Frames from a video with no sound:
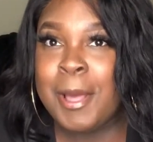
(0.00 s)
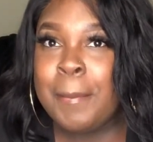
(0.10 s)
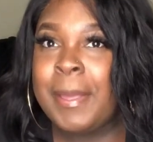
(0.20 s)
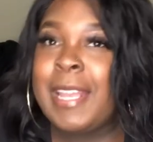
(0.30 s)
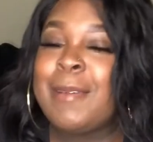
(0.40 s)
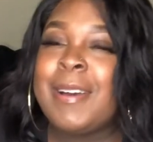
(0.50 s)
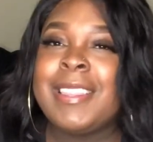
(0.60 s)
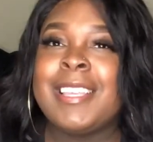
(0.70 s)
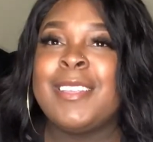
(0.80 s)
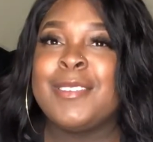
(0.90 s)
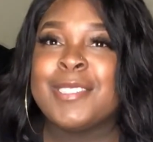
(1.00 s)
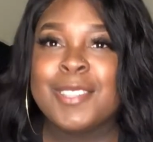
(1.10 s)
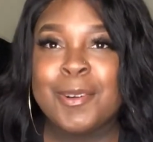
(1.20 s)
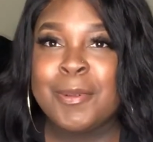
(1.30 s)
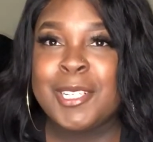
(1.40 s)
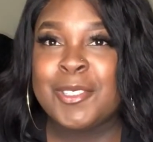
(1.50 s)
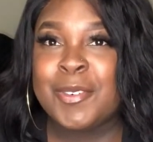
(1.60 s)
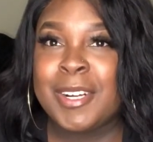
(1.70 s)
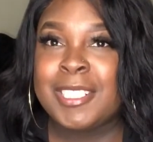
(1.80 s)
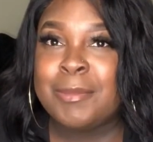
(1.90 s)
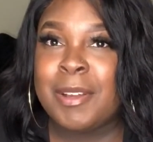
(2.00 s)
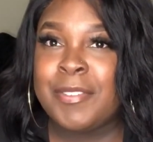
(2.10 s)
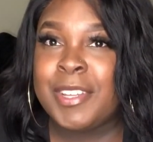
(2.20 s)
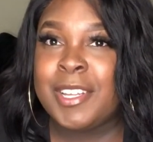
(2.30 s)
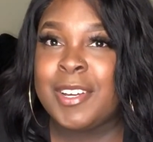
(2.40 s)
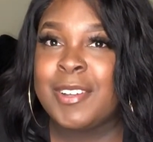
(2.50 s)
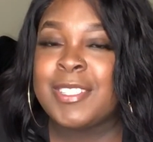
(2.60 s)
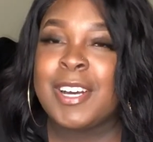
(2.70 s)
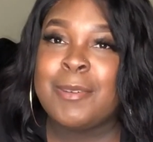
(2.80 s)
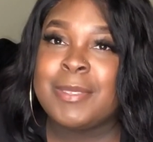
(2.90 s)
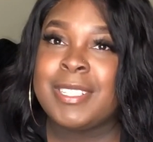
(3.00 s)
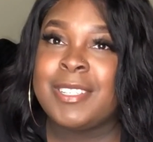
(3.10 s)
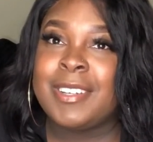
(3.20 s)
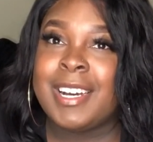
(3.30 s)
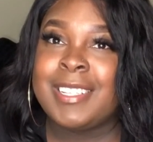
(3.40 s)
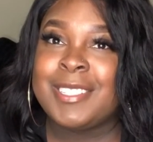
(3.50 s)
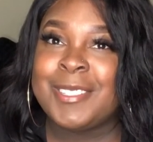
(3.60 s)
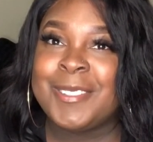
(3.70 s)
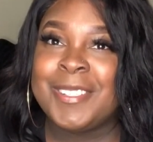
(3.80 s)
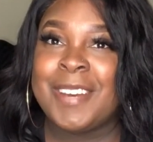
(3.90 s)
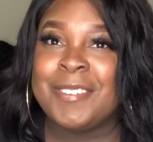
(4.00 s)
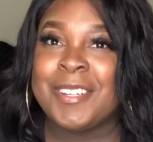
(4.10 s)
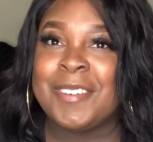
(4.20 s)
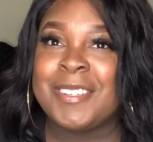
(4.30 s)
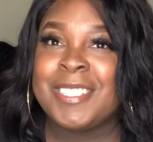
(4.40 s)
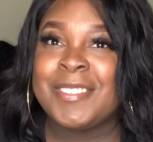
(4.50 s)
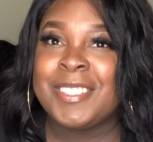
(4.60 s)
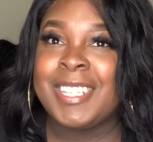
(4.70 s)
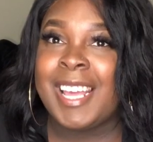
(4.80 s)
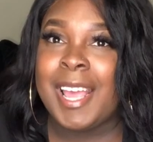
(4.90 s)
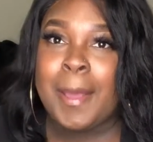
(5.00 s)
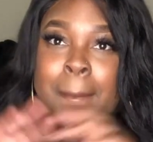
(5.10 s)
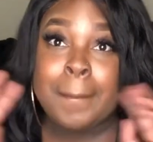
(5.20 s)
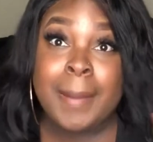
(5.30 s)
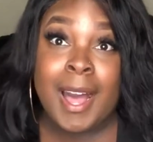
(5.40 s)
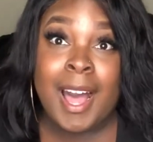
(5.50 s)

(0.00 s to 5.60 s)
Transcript: But anyway, thank you so much for watching my videos. I hope to see you guys soon. Have a great rest of your day. Bye.